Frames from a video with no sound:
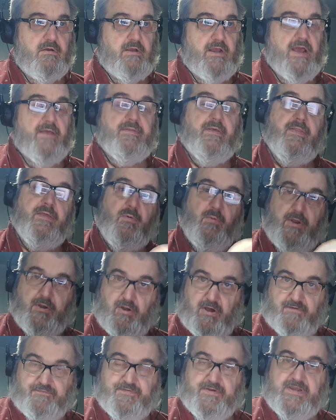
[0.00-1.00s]
and then they went
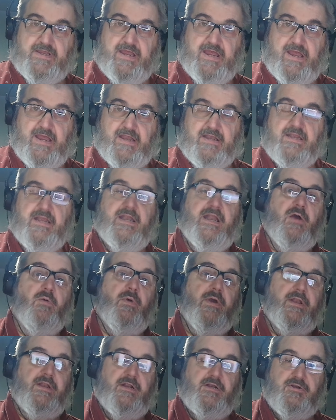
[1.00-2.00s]
off again and i
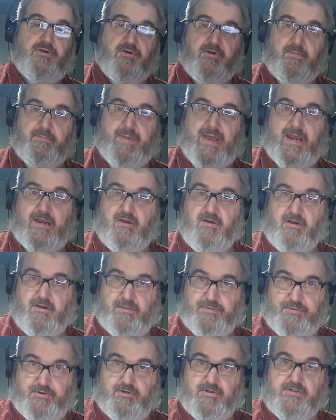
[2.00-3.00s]
went in and turned them back on a
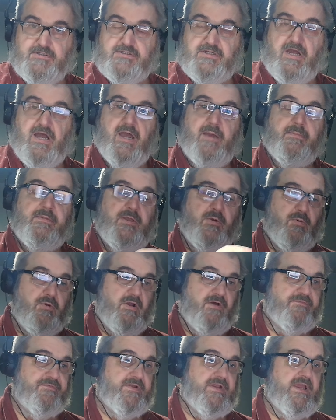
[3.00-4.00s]
third time and they
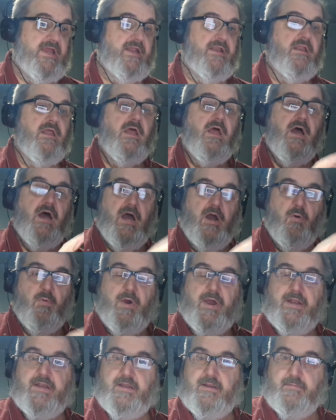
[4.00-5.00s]
went off again i
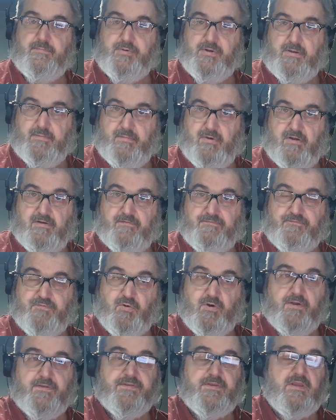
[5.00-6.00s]
went in and put them on a
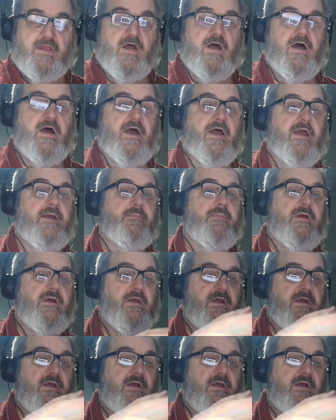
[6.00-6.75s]
fourth time